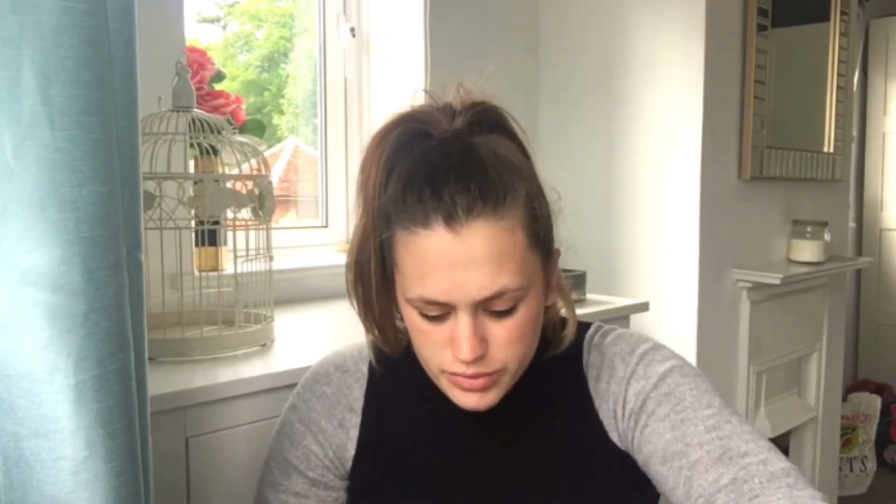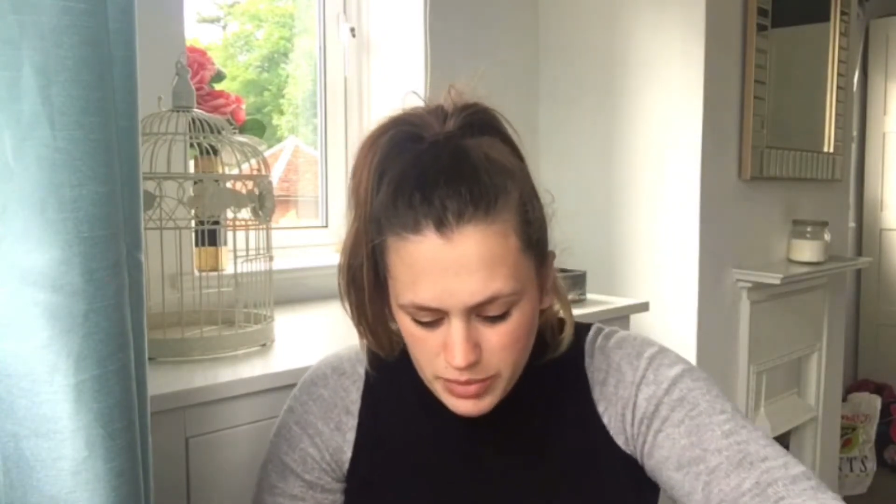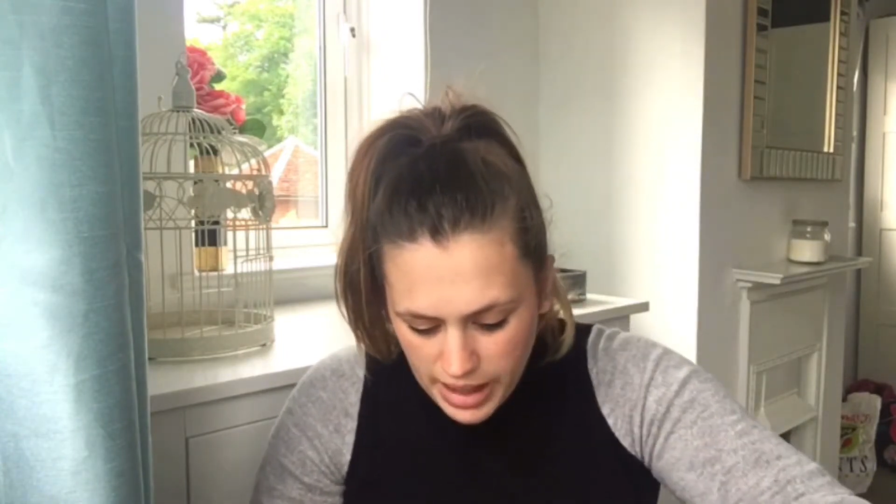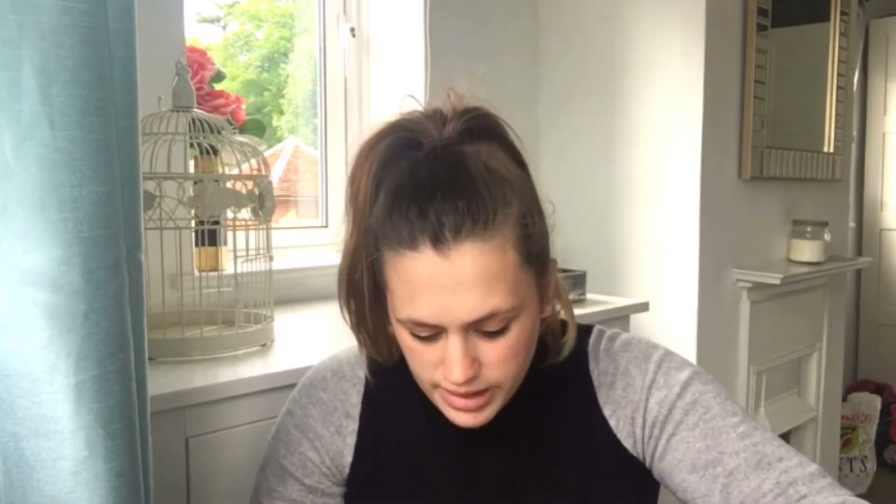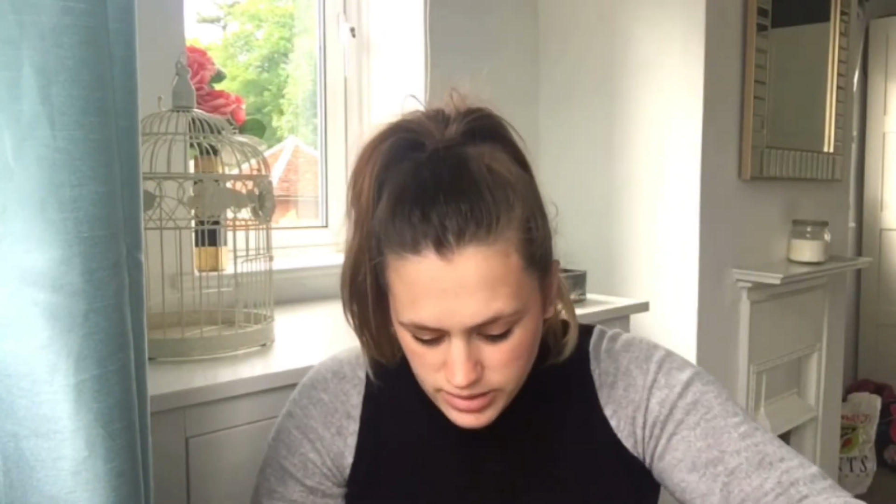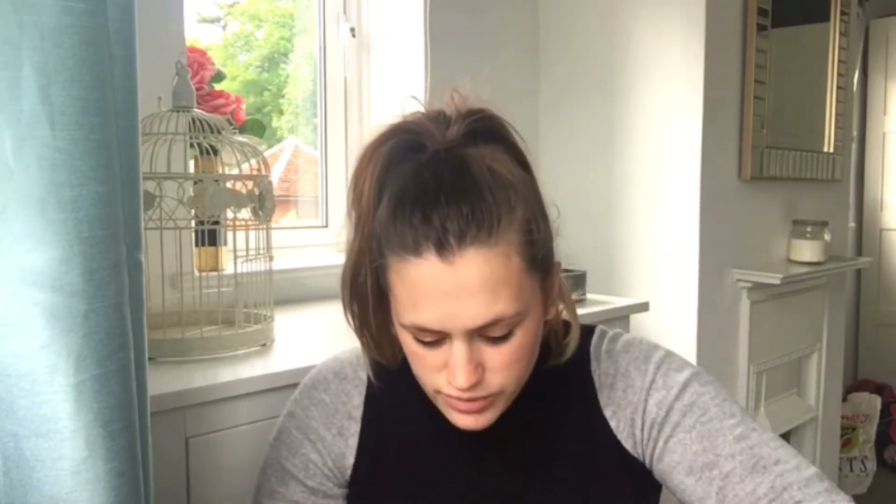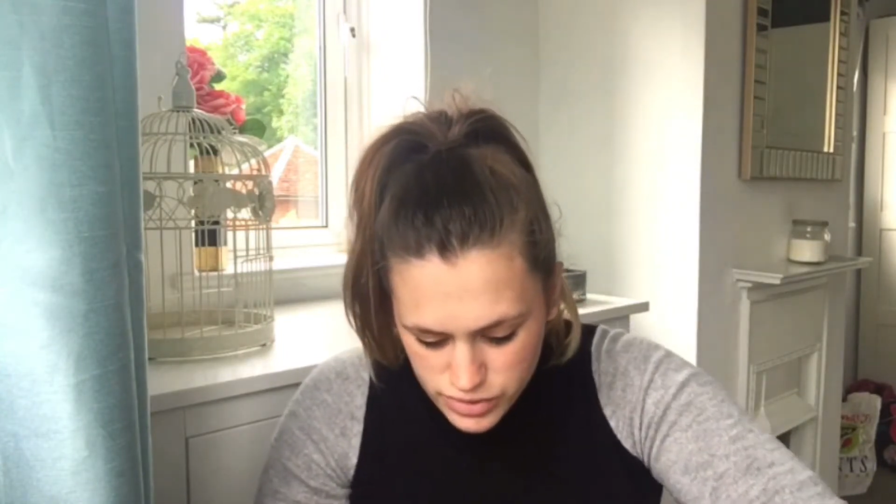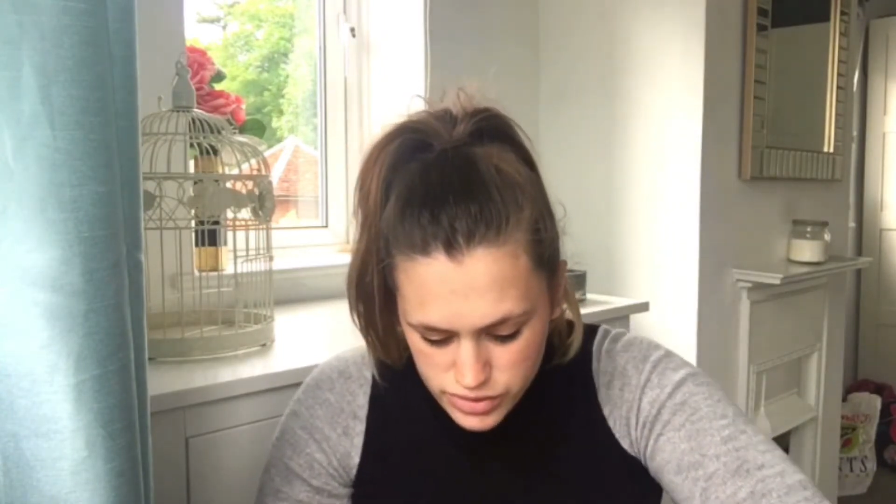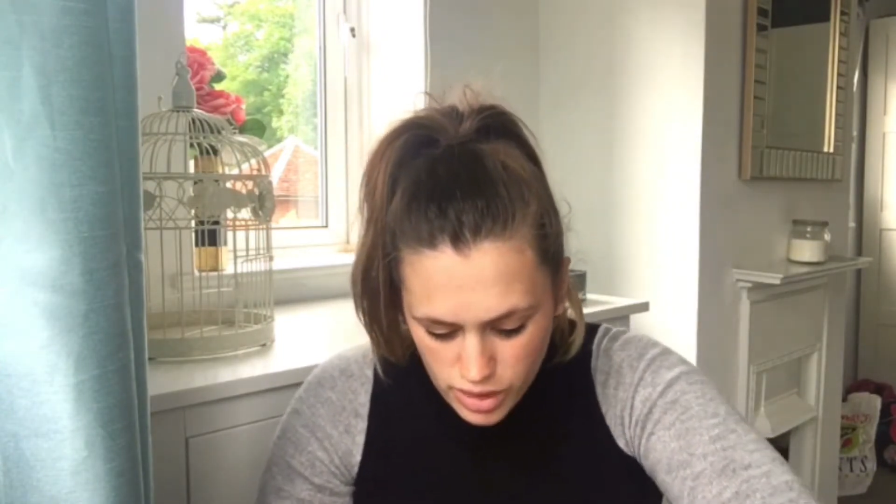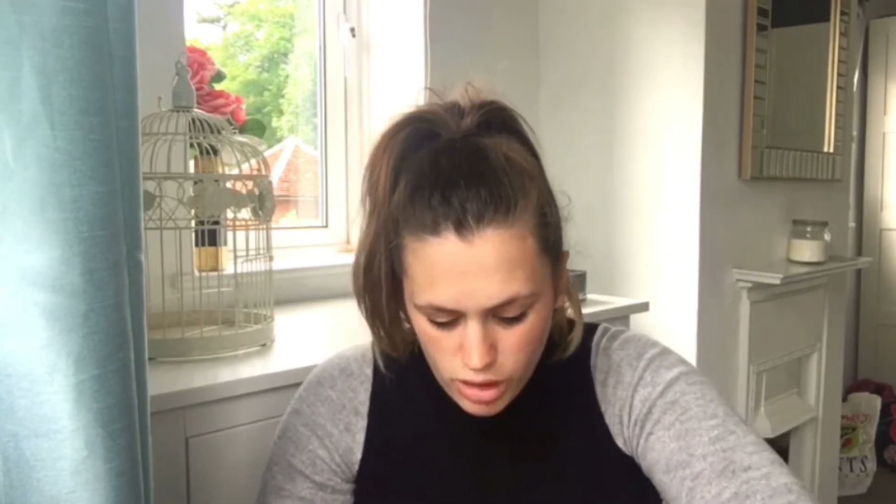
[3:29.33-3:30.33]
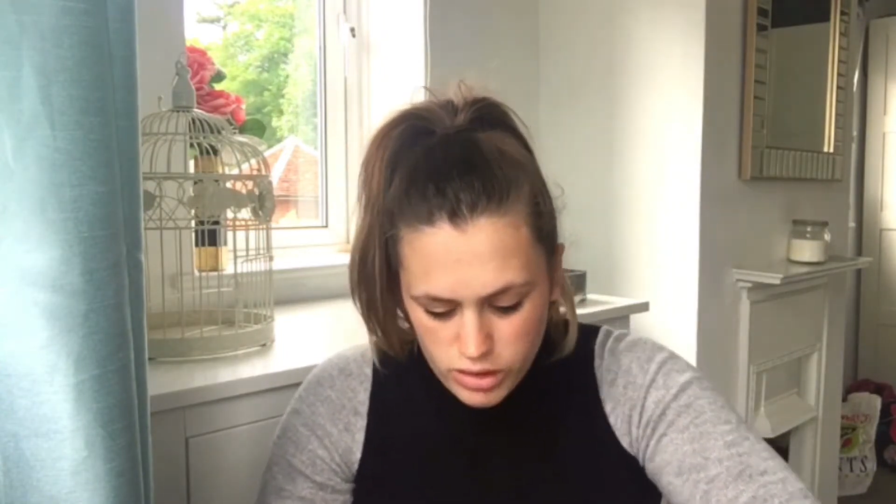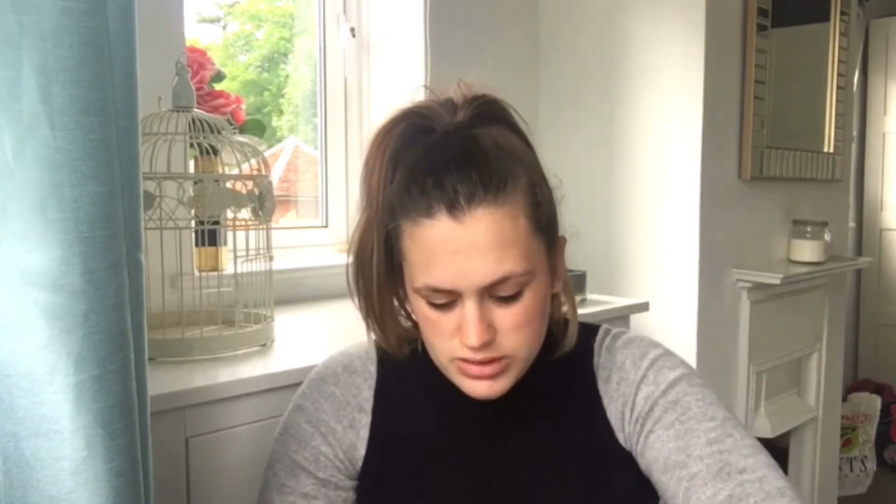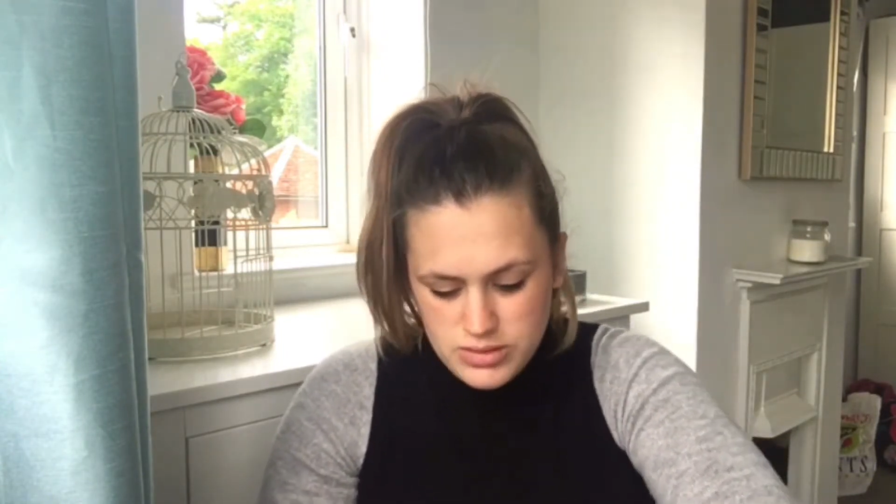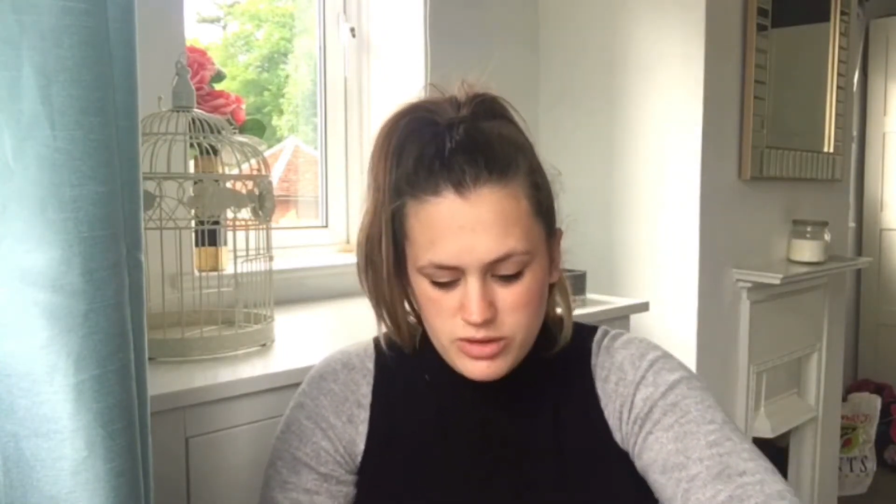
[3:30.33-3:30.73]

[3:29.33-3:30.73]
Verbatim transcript: pairs of socks,